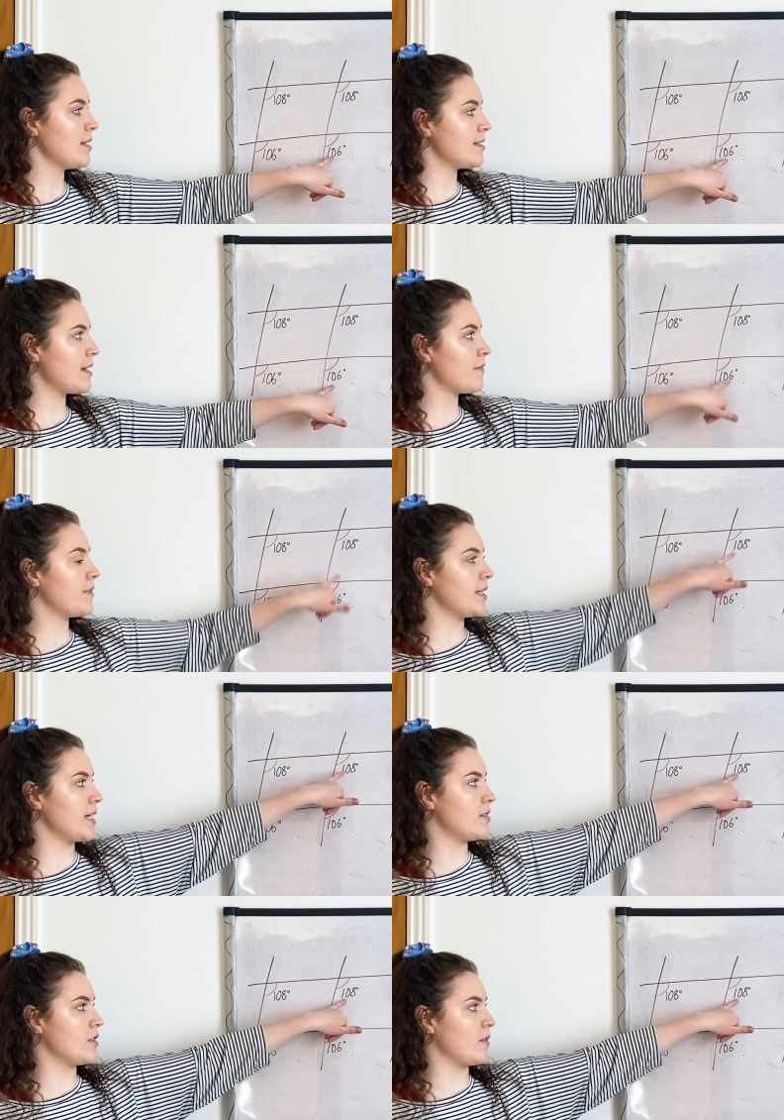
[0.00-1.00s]
Same for
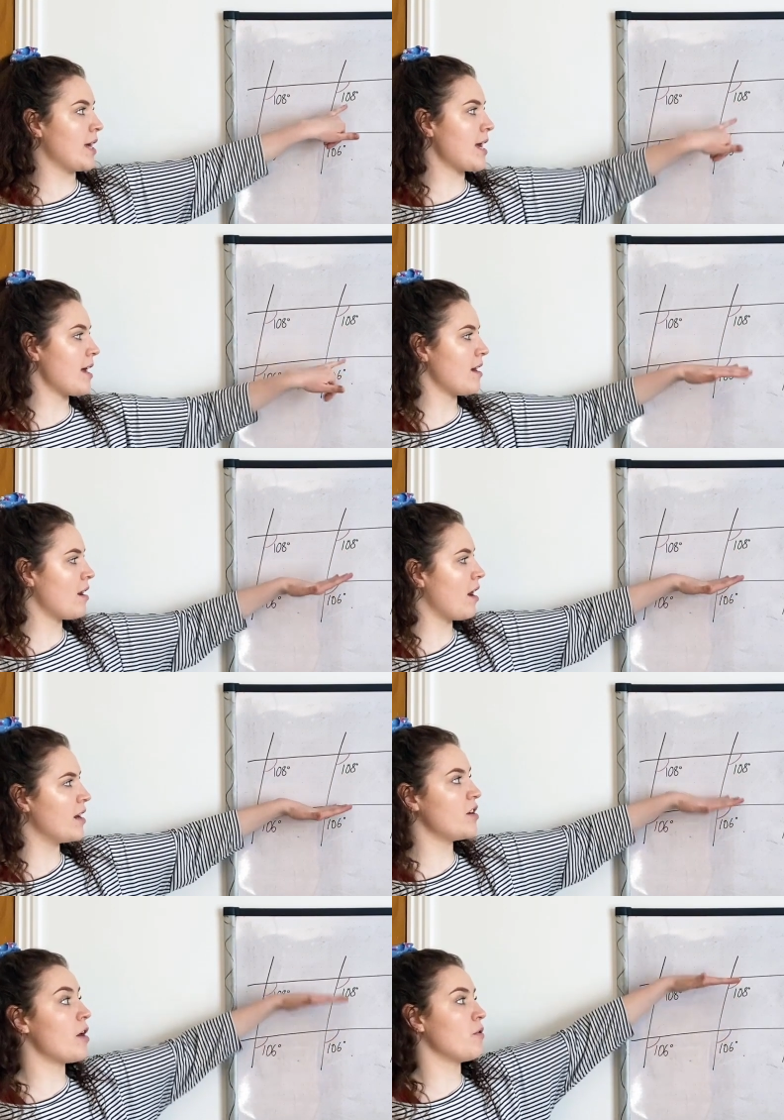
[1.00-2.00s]
these two here.
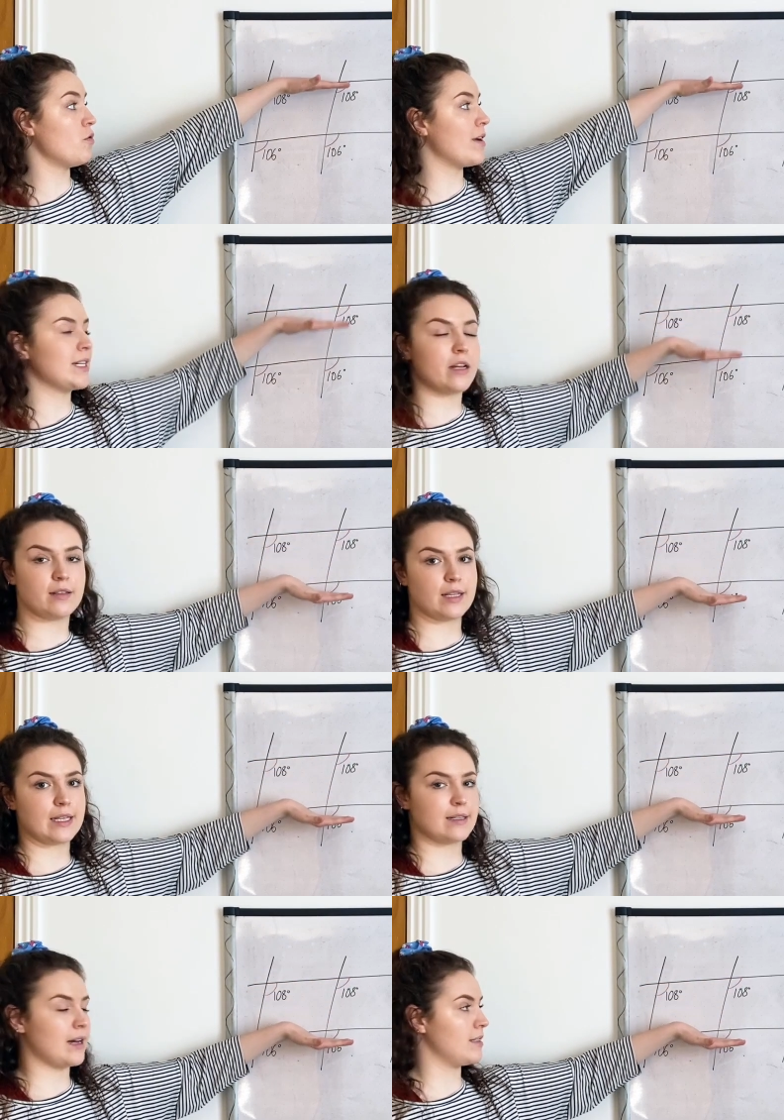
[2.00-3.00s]
I already know that
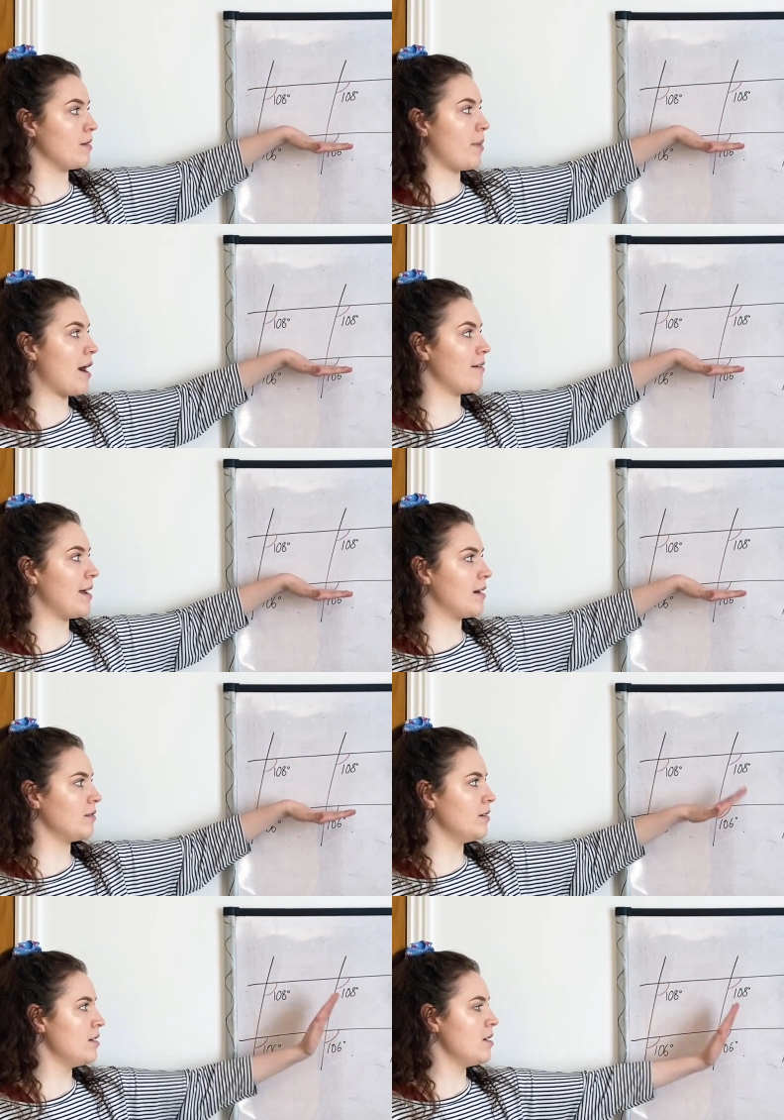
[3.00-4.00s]
these lines aren't
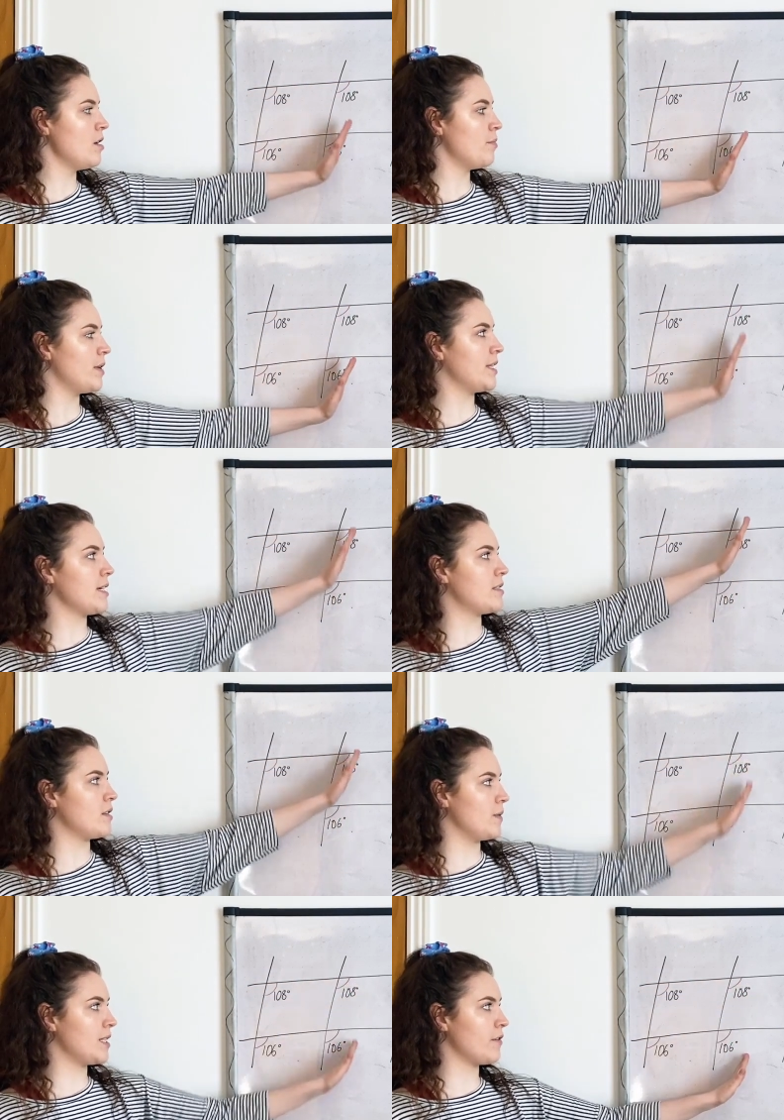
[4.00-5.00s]
parallel, but these
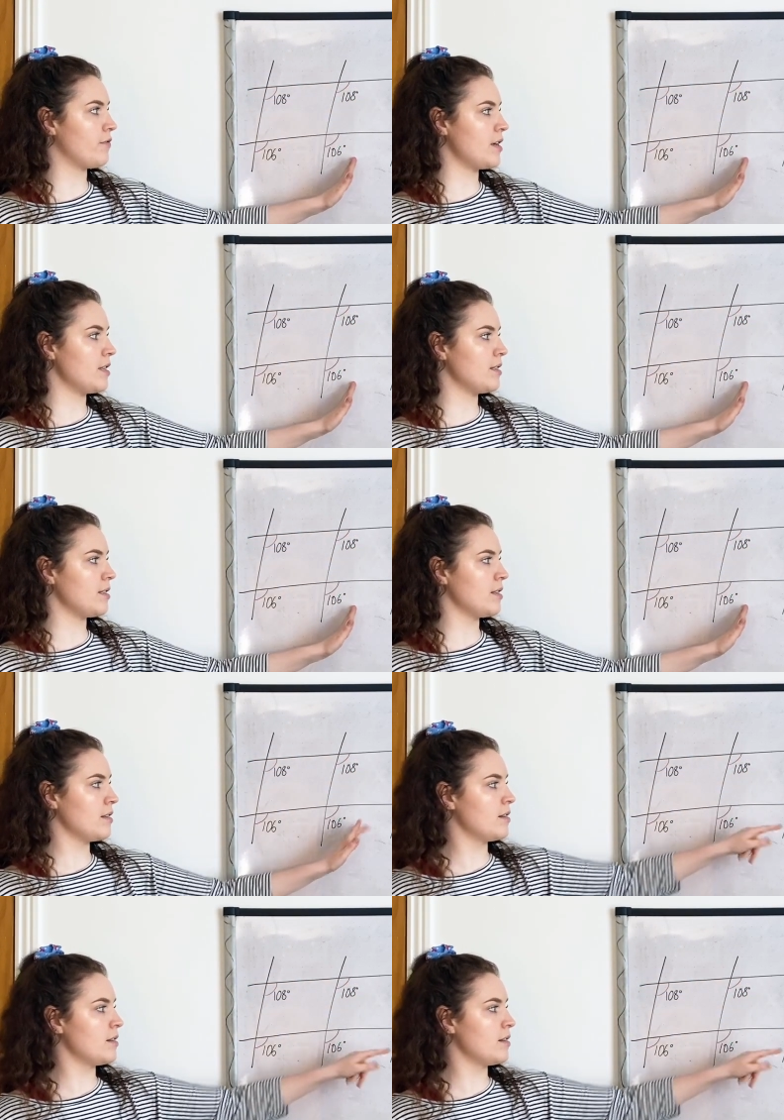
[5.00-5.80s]
two are different.